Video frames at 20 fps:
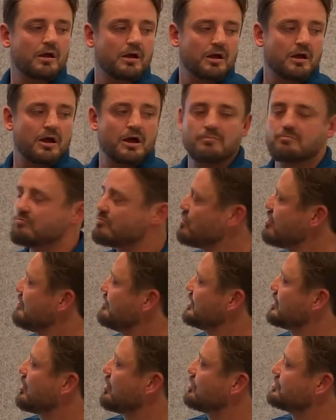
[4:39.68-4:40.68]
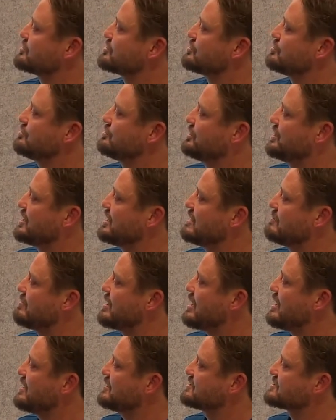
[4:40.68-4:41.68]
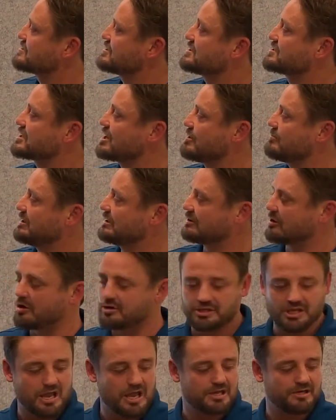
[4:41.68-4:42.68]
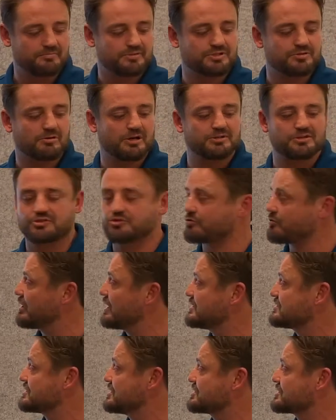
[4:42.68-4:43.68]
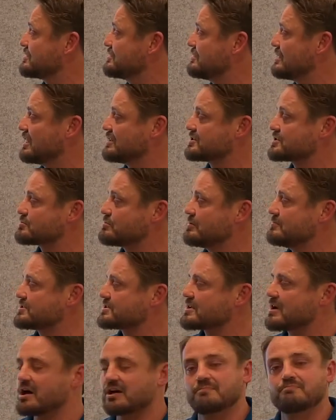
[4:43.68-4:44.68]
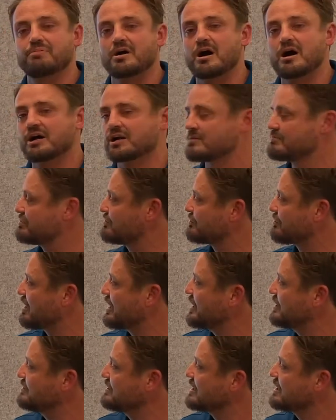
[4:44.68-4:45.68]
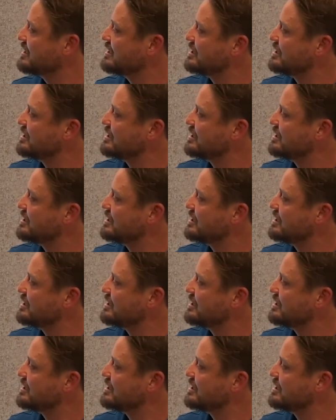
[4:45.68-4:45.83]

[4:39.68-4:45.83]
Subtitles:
Moving on to Gearbeds, it's going to be located between the transition and swim start and park and parade.